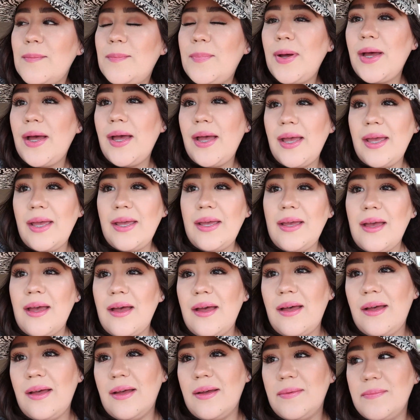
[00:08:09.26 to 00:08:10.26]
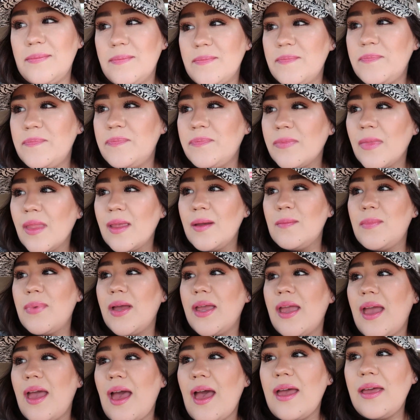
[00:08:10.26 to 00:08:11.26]
But, um,
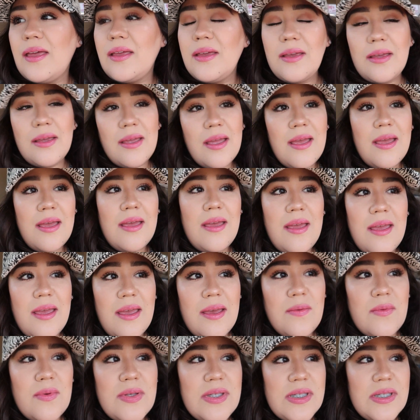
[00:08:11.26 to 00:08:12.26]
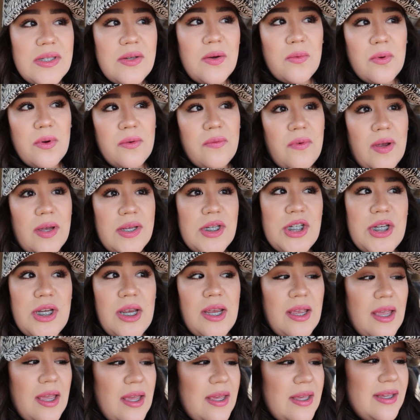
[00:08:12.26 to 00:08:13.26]
but yeah, it, was so
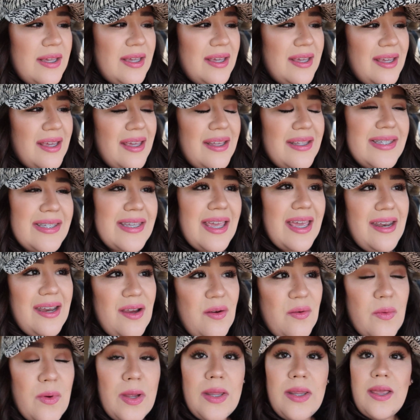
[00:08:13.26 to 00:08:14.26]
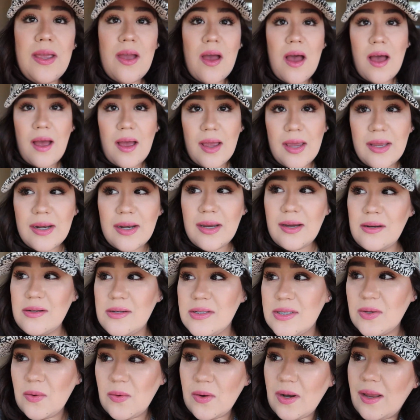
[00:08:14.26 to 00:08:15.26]
refreshing. It, it's getting really hot in
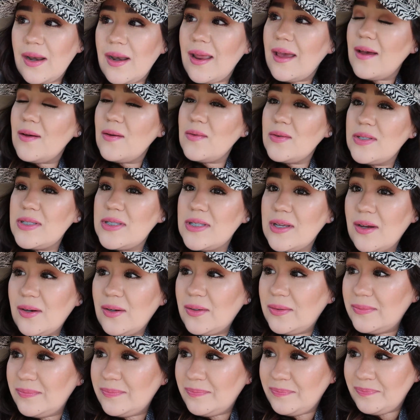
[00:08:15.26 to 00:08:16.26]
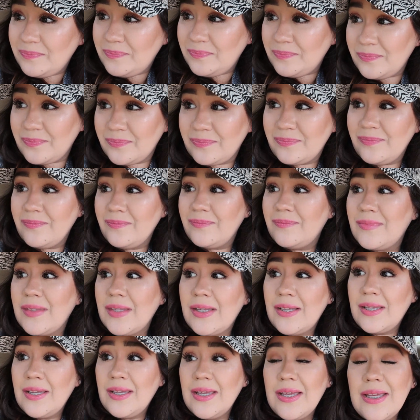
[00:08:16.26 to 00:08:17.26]
Arizona now, so... Yeah,
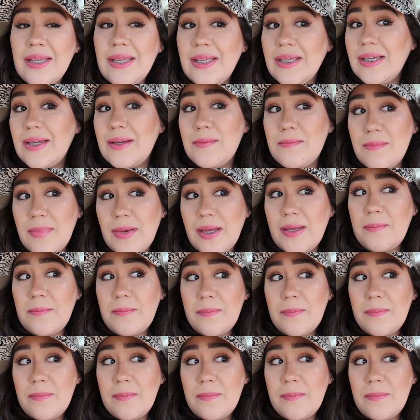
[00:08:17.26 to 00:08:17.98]
so my,